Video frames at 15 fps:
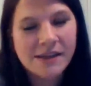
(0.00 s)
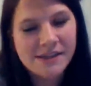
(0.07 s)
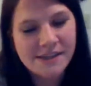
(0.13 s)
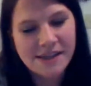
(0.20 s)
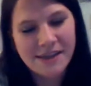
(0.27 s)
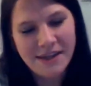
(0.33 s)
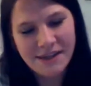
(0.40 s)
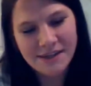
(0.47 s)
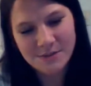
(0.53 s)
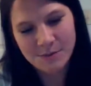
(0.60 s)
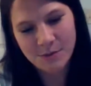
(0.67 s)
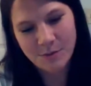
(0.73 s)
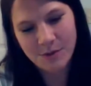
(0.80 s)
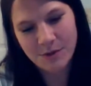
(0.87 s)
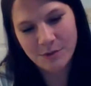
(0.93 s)
At least I think
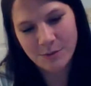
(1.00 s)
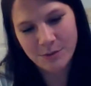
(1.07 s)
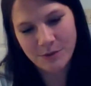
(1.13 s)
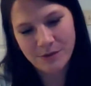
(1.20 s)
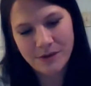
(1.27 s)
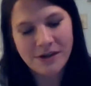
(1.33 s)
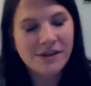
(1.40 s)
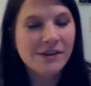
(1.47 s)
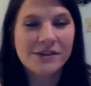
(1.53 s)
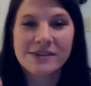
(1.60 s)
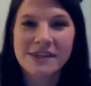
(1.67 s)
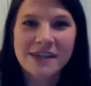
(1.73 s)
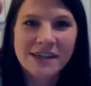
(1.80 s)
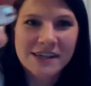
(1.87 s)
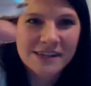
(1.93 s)
it's real mother of pearl. It
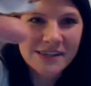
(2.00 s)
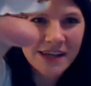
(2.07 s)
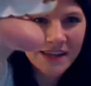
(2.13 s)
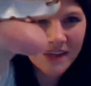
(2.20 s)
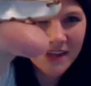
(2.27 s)
looks like it. It's